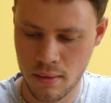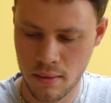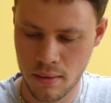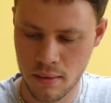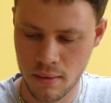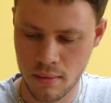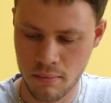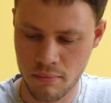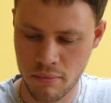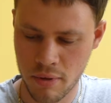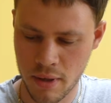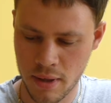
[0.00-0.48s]
You
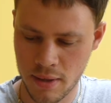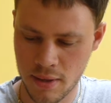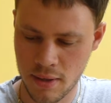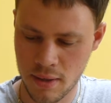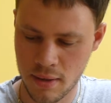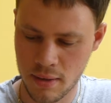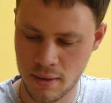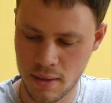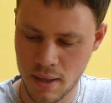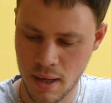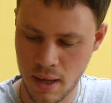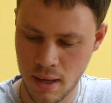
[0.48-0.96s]
can press
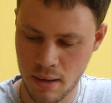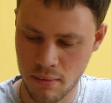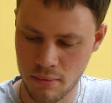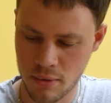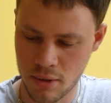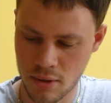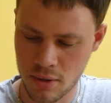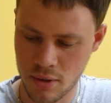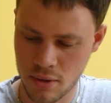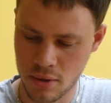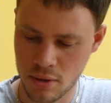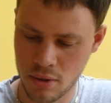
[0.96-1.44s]
it down
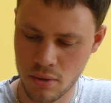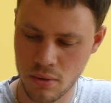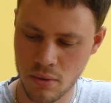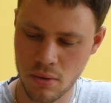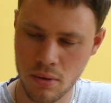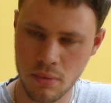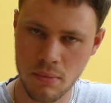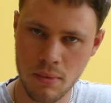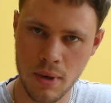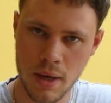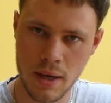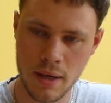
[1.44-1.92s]
just a
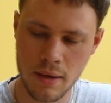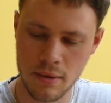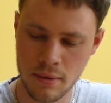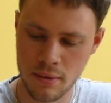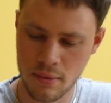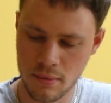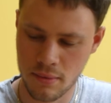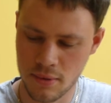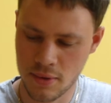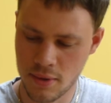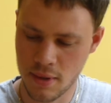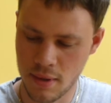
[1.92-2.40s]
short way and
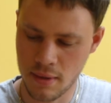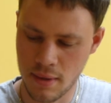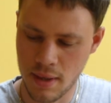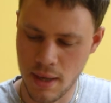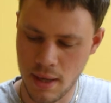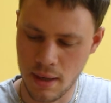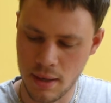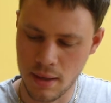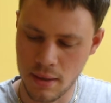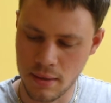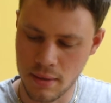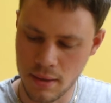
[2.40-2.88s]
you'll see the
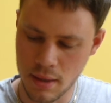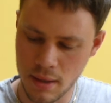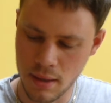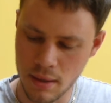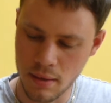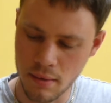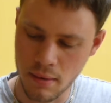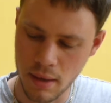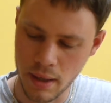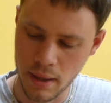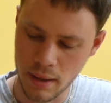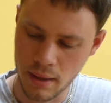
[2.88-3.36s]
LED
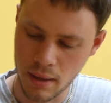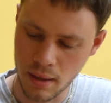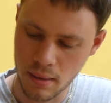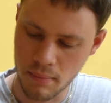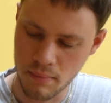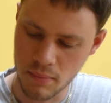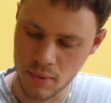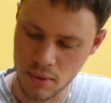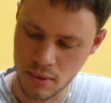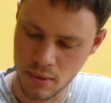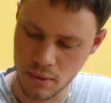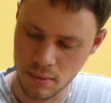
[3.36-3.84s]
light
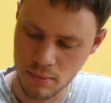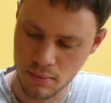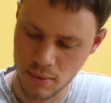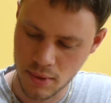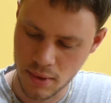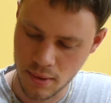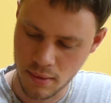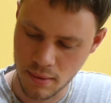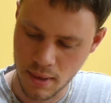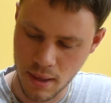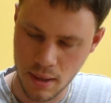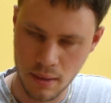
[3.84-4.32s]
comes on,
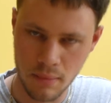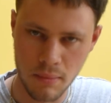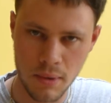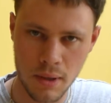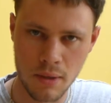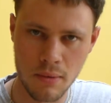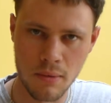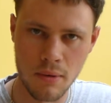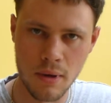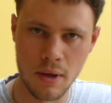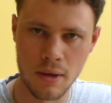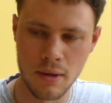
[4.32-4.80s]
so that can be
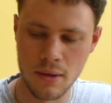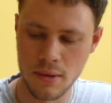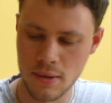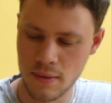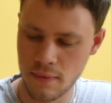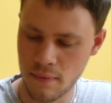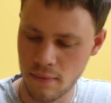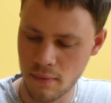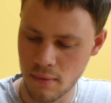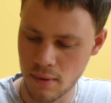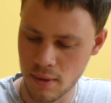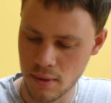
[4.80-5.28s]
quite
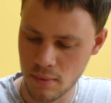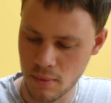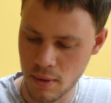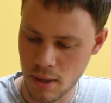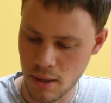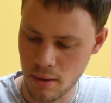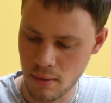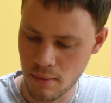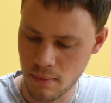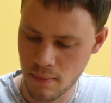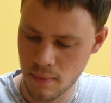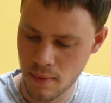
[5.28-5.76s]
useful as
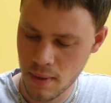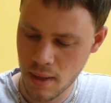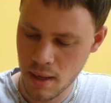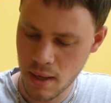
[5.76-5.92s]
well.